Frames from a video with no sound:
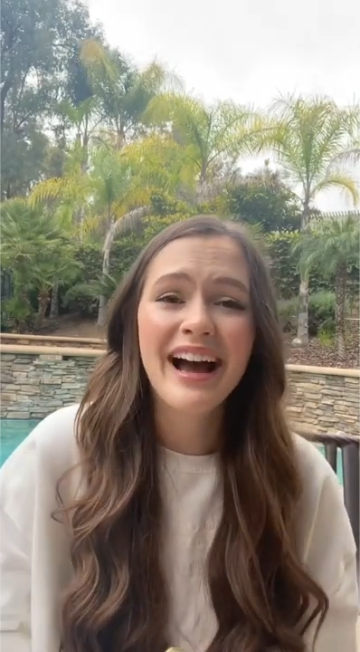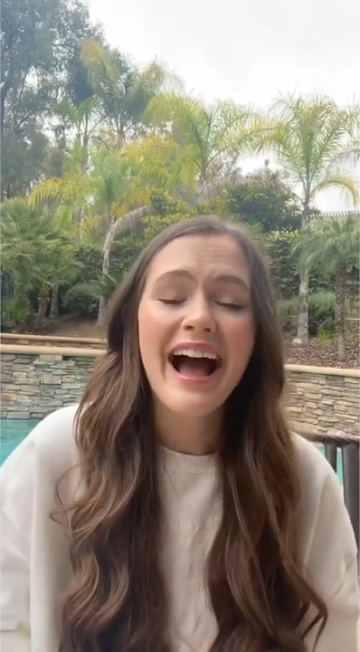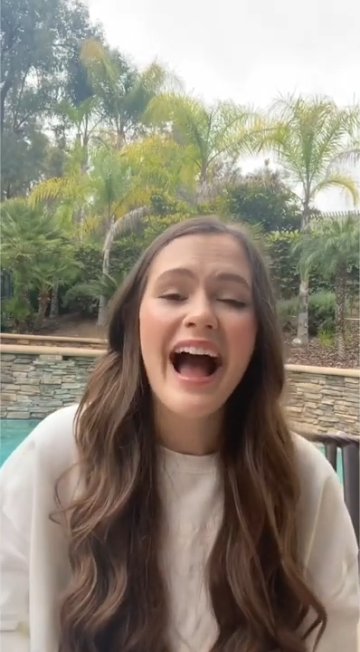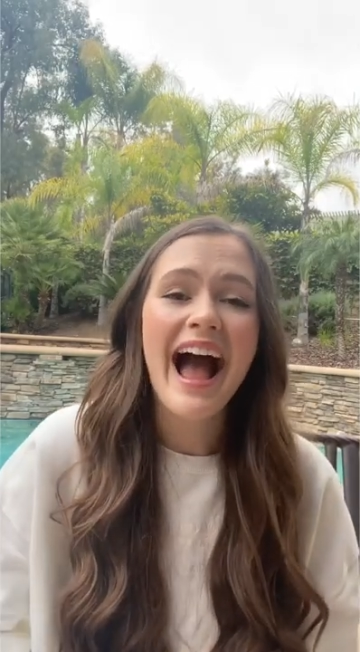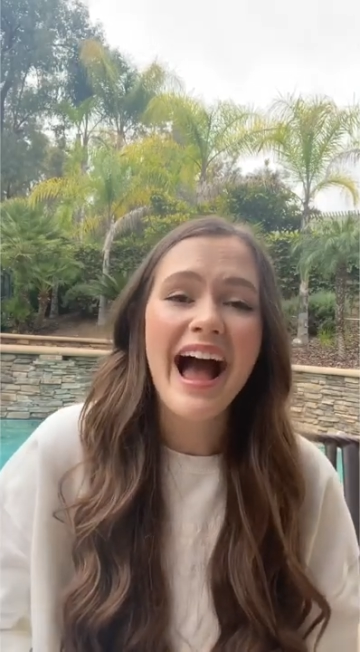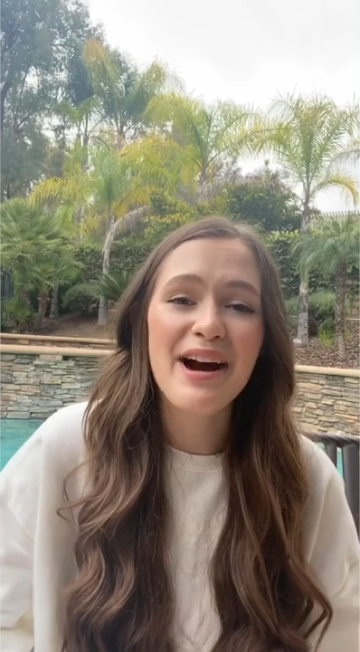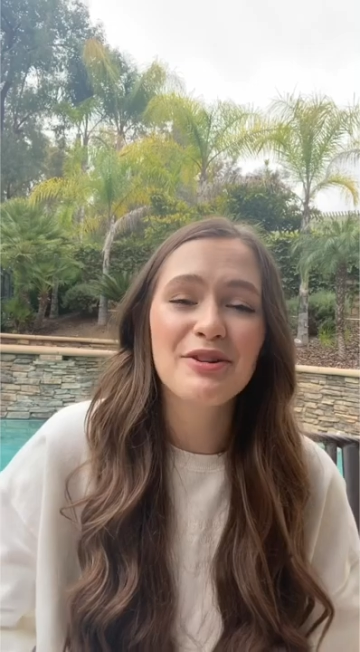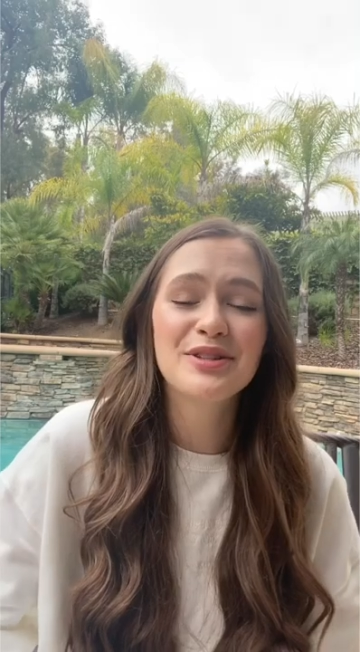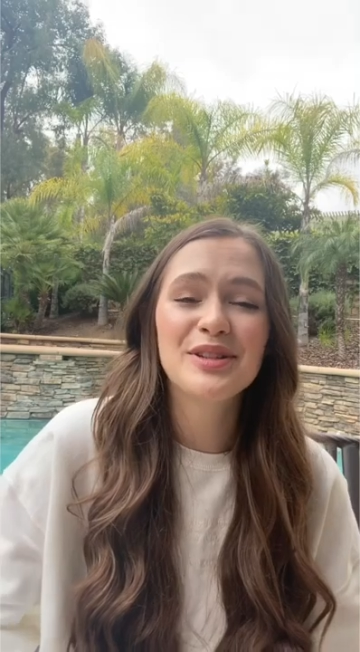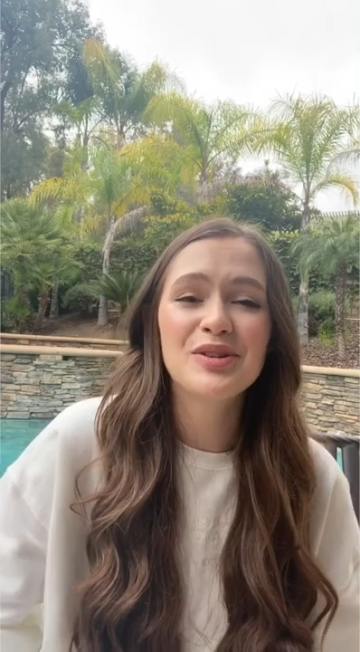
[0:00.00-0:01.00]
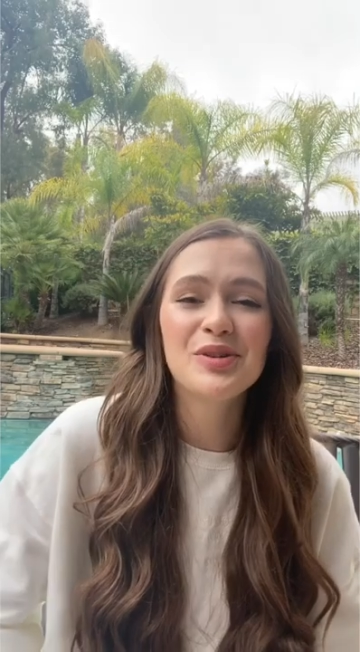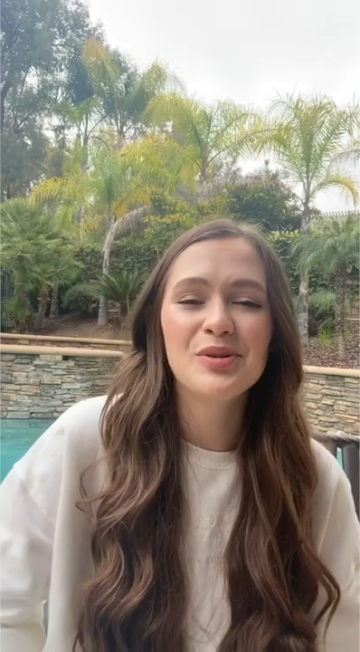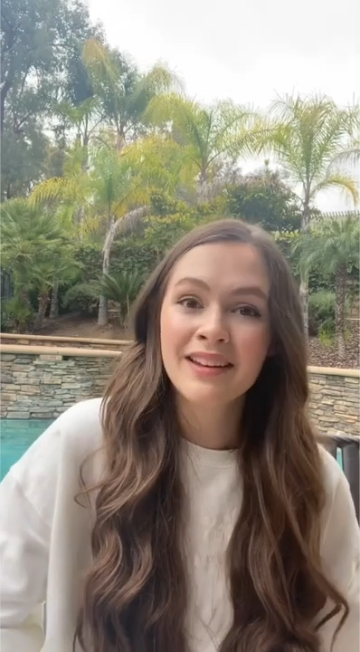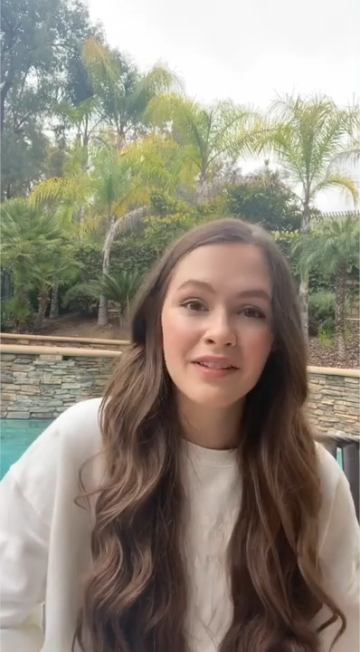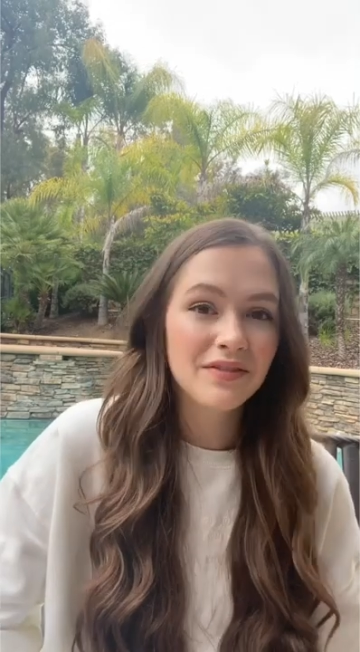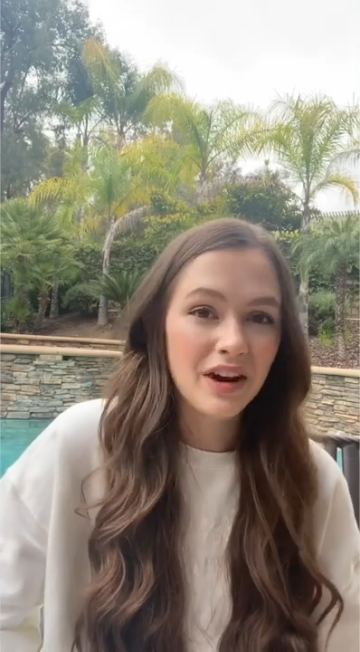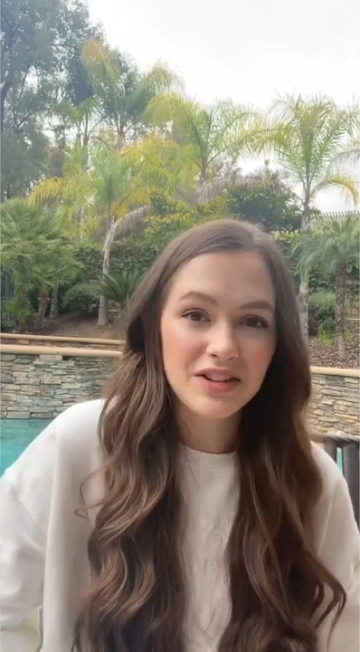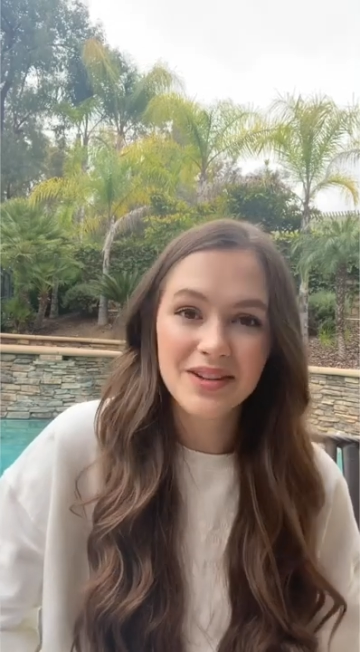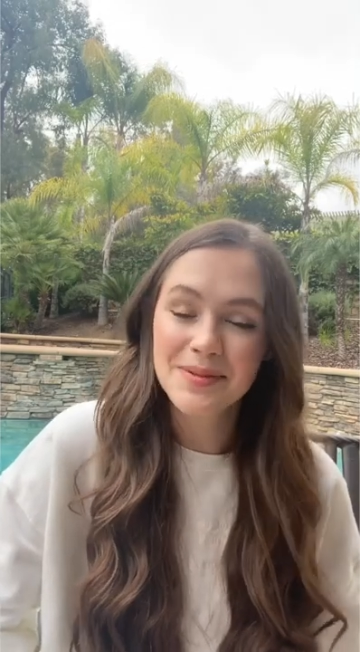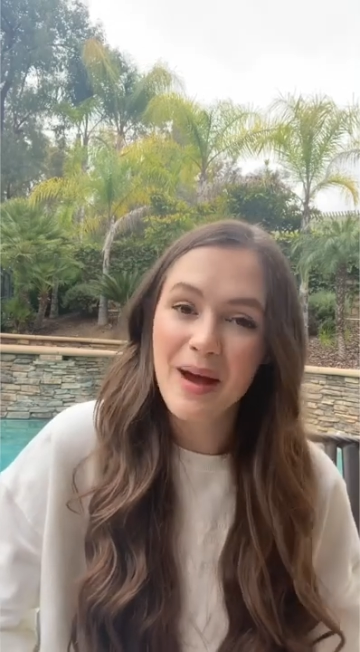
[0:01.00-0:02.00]
how to
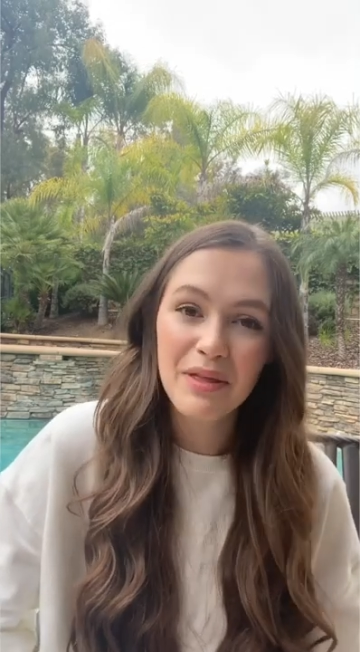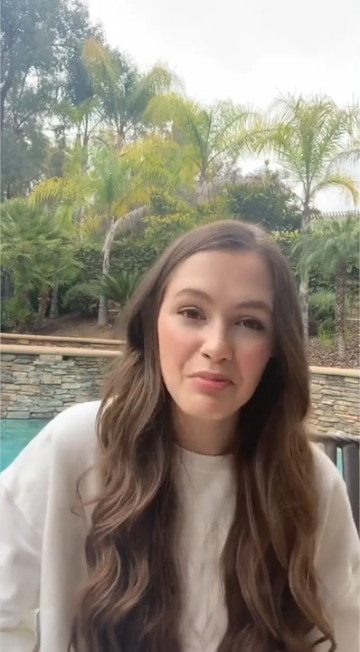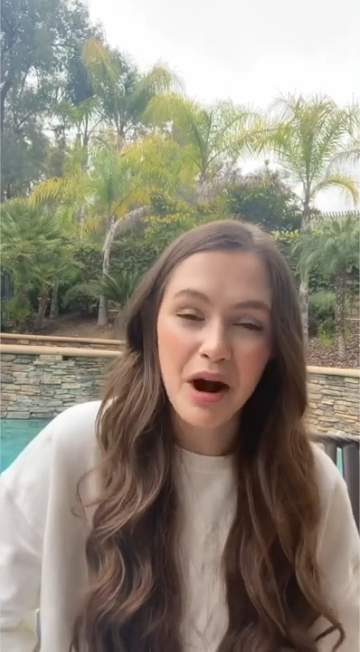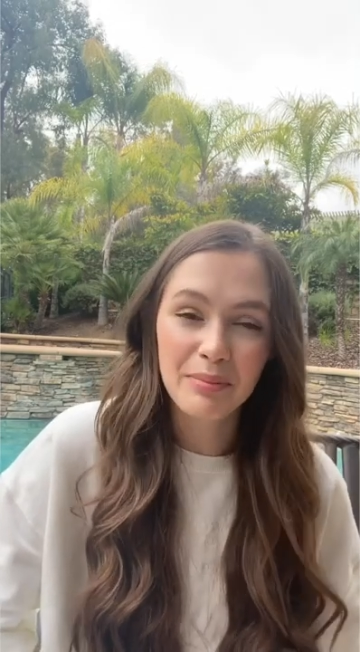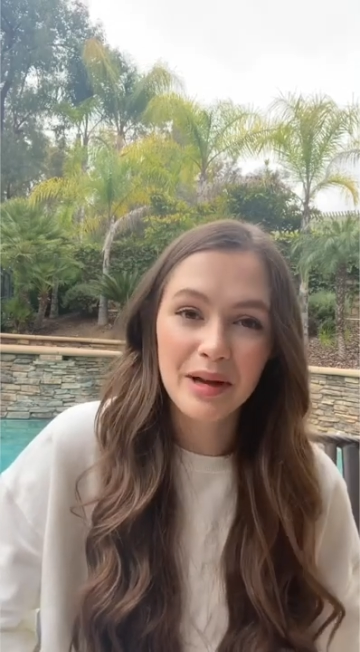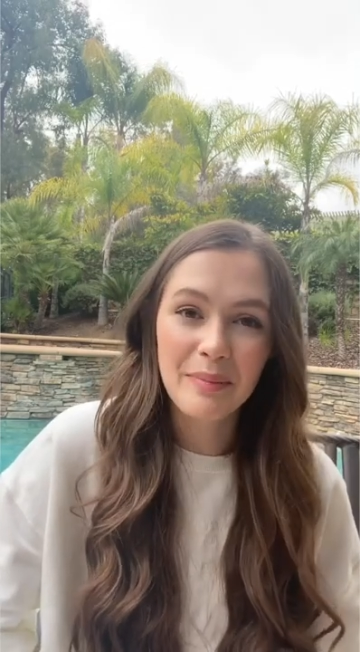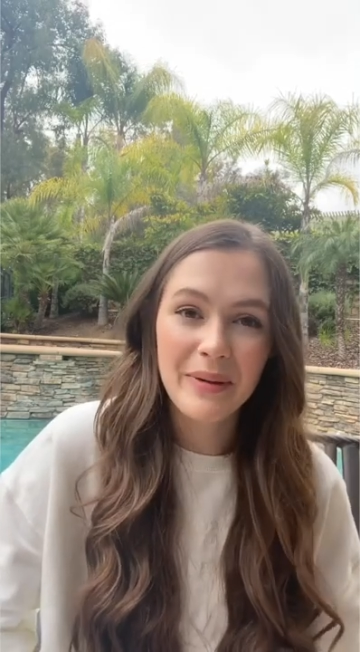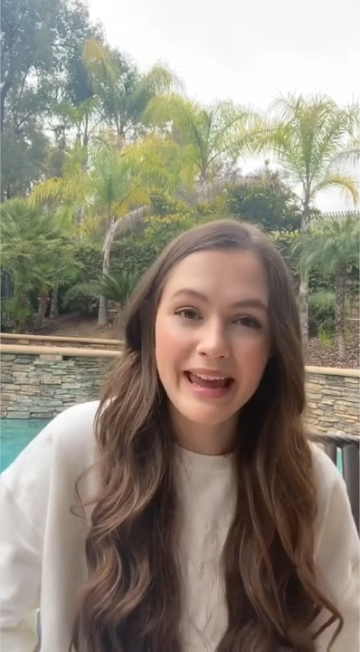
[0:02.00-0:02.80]
finish this math problem.